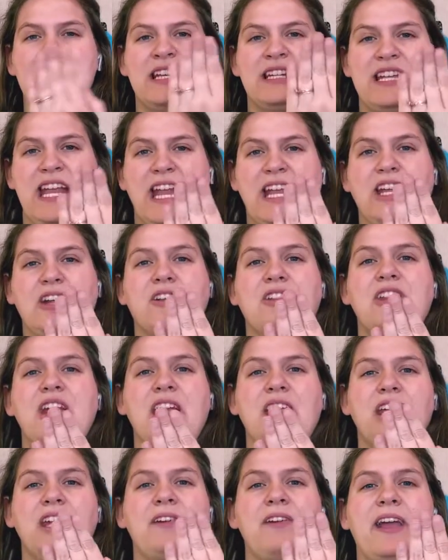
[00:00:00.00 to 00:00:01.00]
Take your
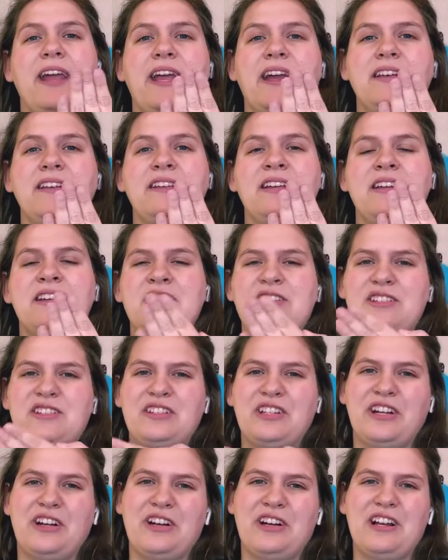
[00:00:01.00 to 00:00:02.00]
thank you hand,
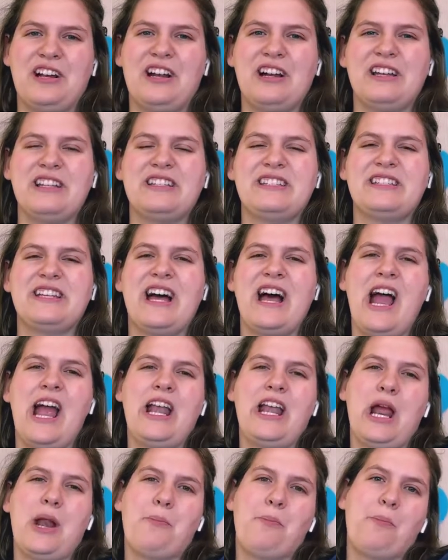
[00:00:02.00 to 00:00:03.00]
turn it on its side,
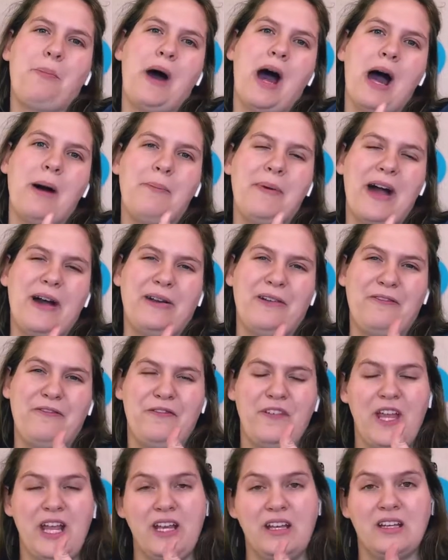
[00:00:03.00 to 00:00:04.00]
and pop out a
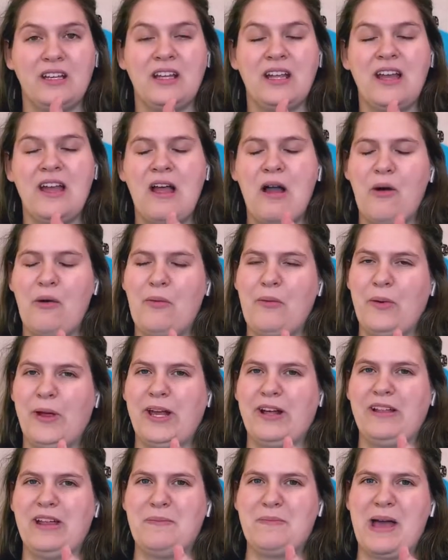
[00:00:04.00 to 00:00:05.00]
fin.
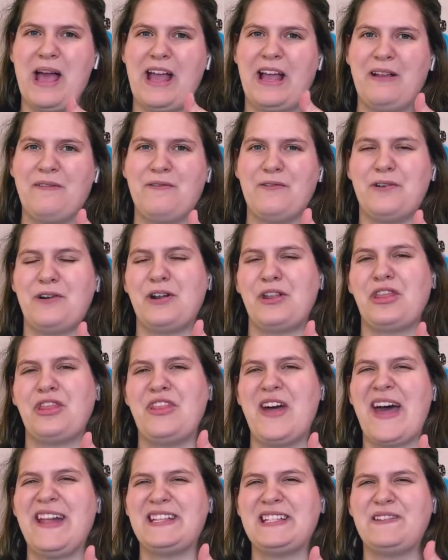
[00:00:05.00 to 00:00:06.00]
Wiggle it back and forth.
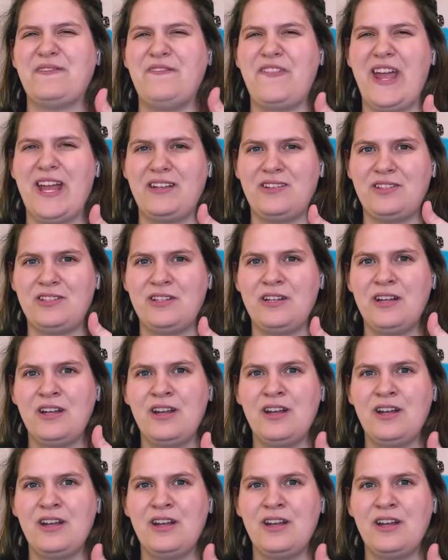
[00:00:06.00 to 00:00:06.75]
That's fish.